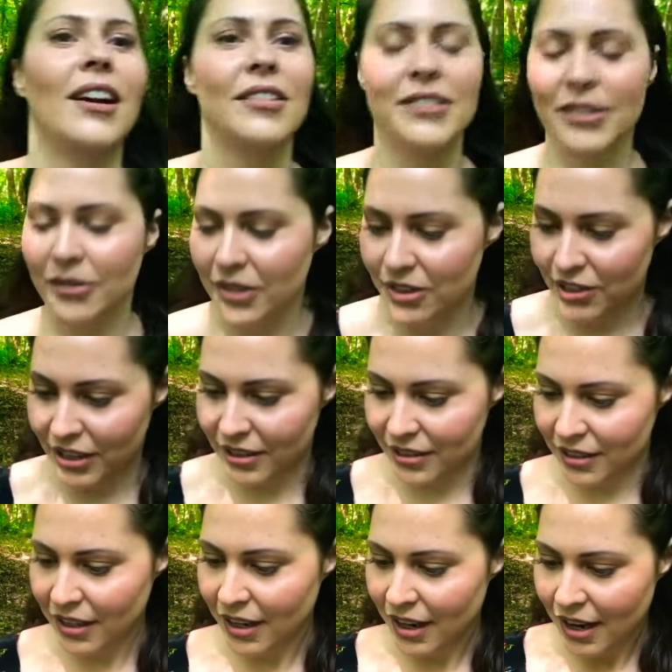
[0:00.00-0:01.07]
It's gorgeous.
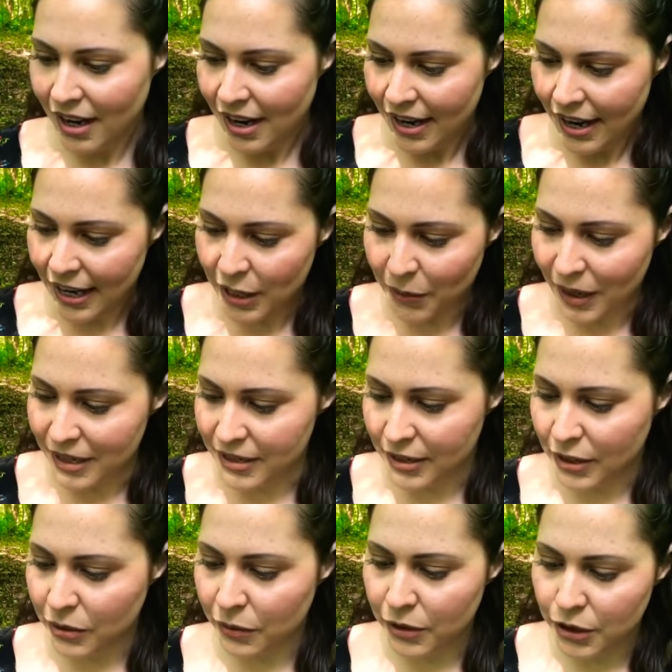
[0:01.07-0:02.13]
Anyways,
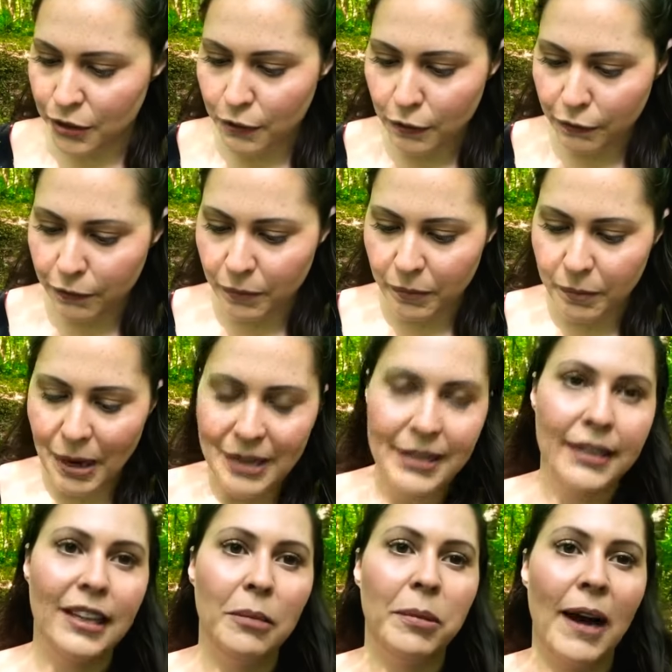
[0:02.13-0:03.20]
you've
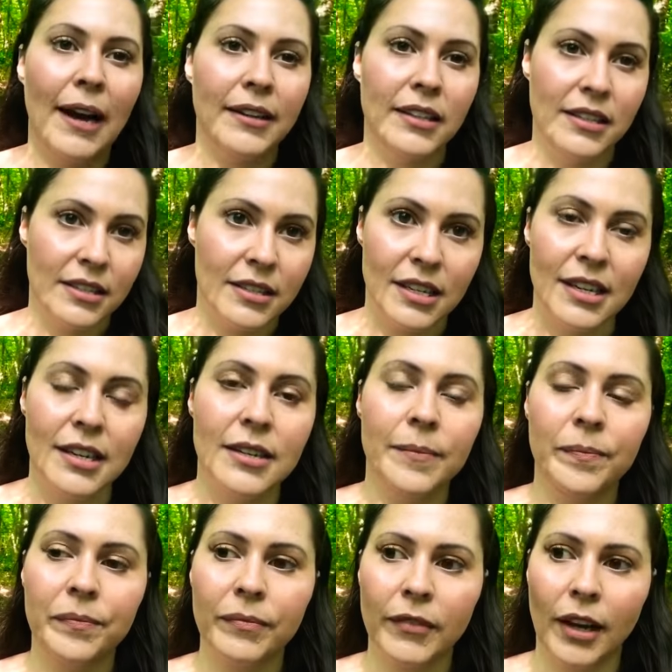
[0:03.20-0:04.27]
basically planted a seed
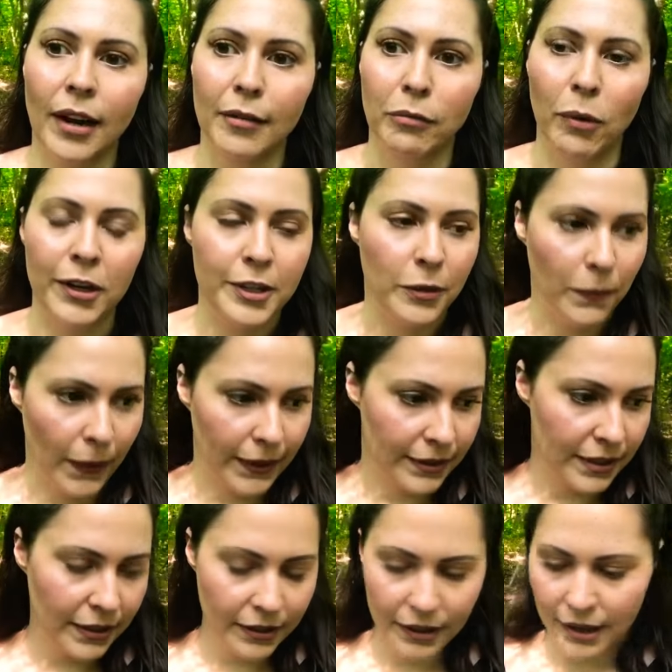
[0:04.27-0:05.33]
of what you
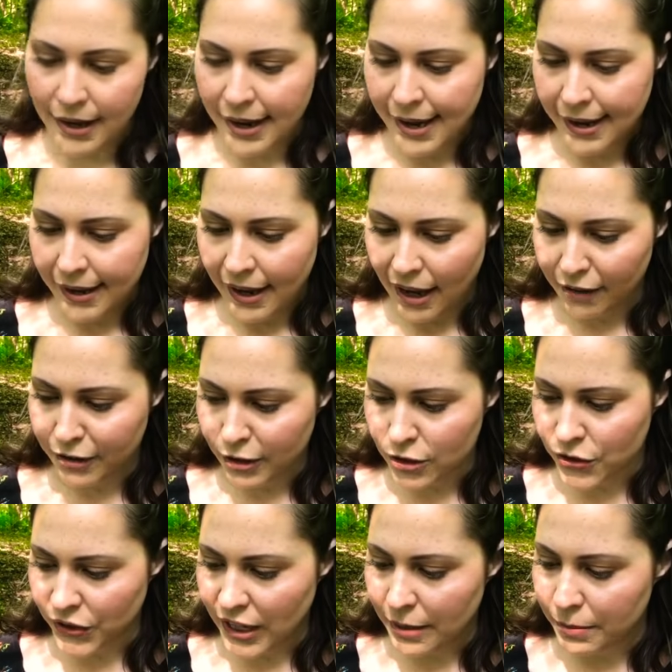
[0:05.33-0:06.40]
want, of your
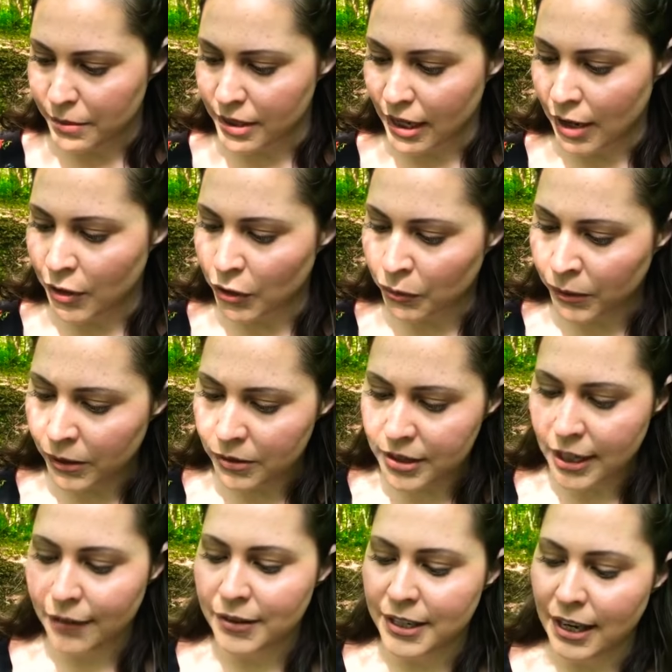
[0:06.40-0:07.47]
dreams, and the roots
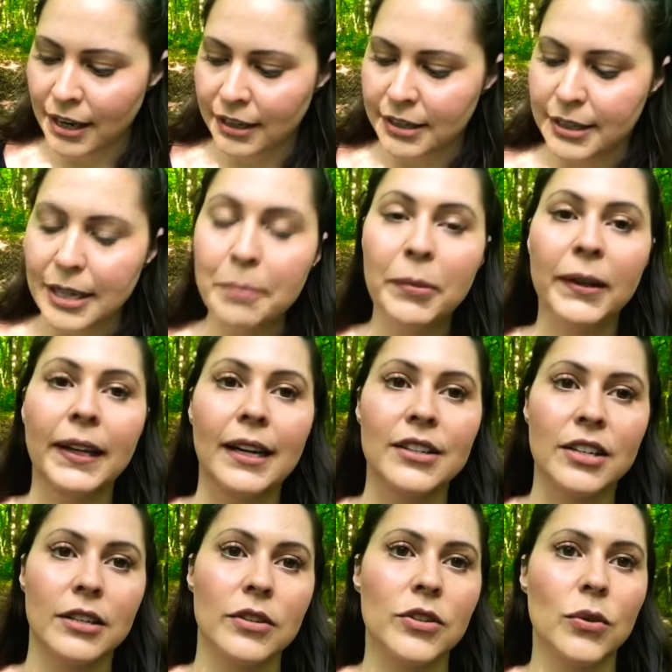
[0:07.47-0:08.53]
have dug deeply into
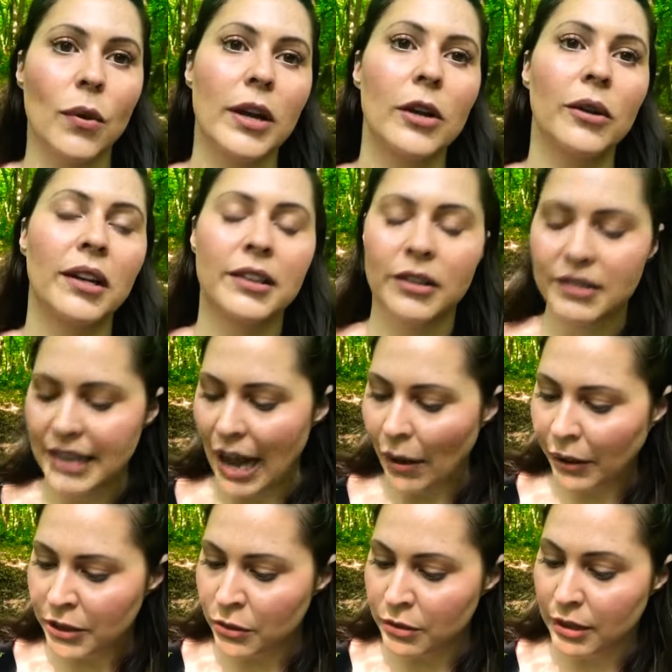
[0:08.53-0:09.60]
the soil, and they're
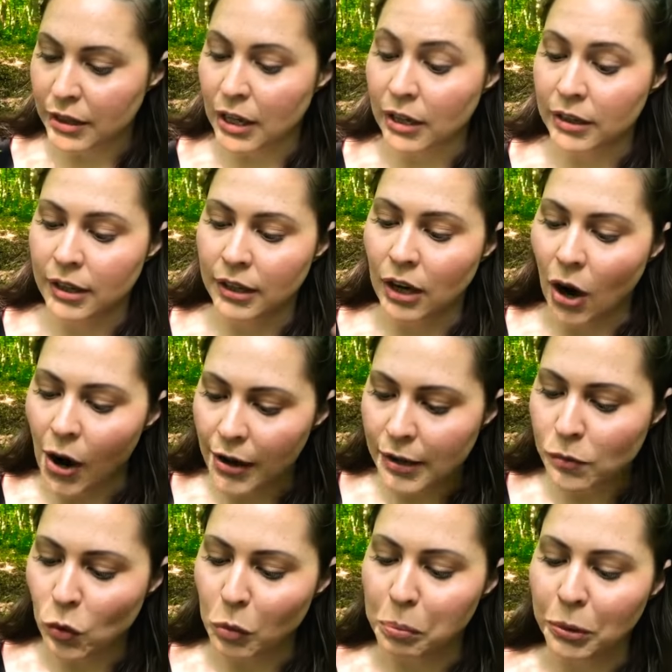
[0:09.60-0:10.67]
telling you that the garden
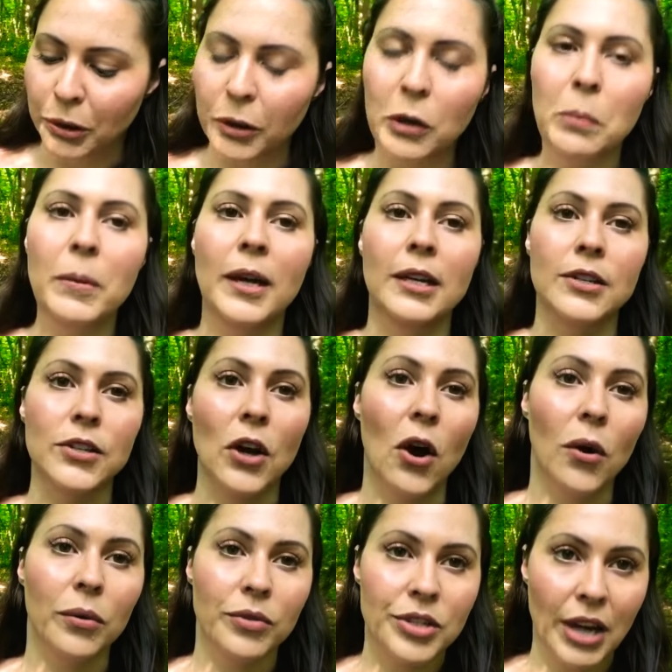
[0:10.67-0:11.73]
will bloom in its
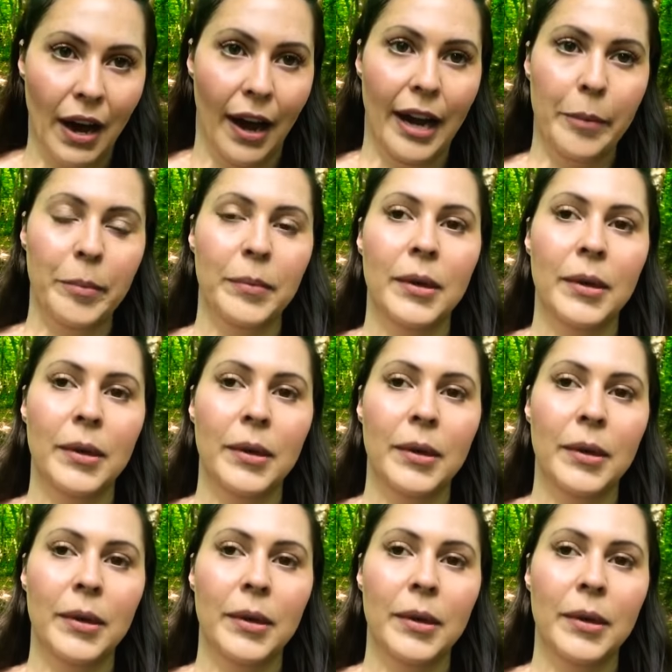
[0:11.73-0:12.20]
own time.